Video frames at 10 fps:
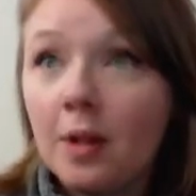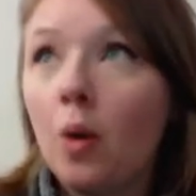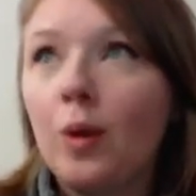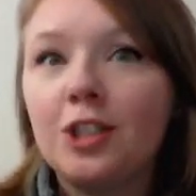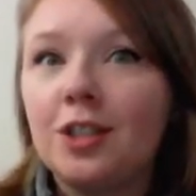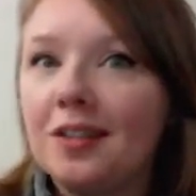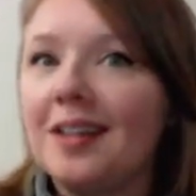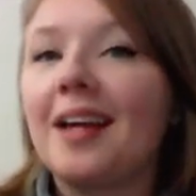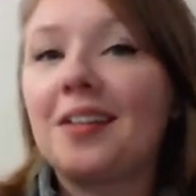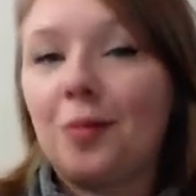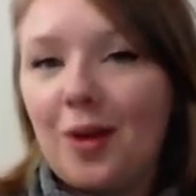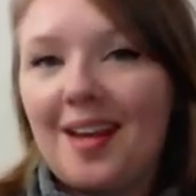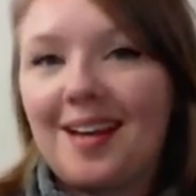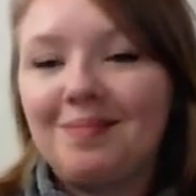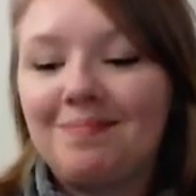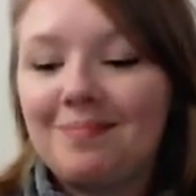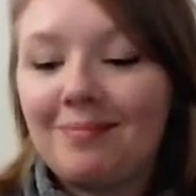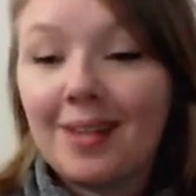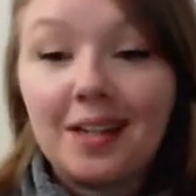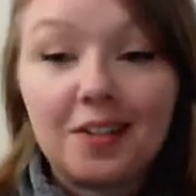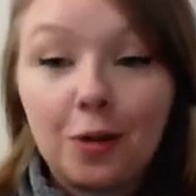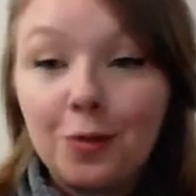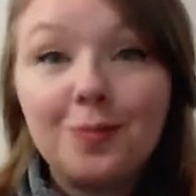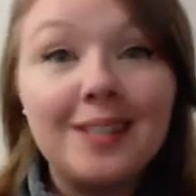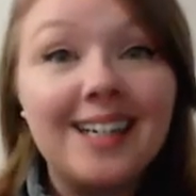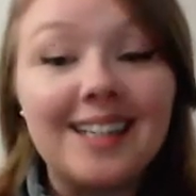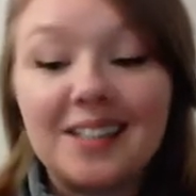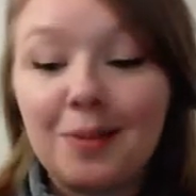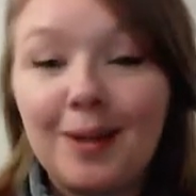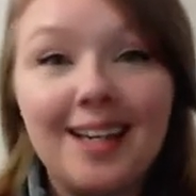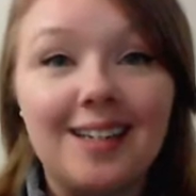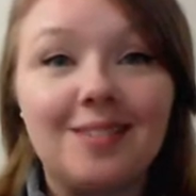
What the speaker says: which is next week. So let's begin.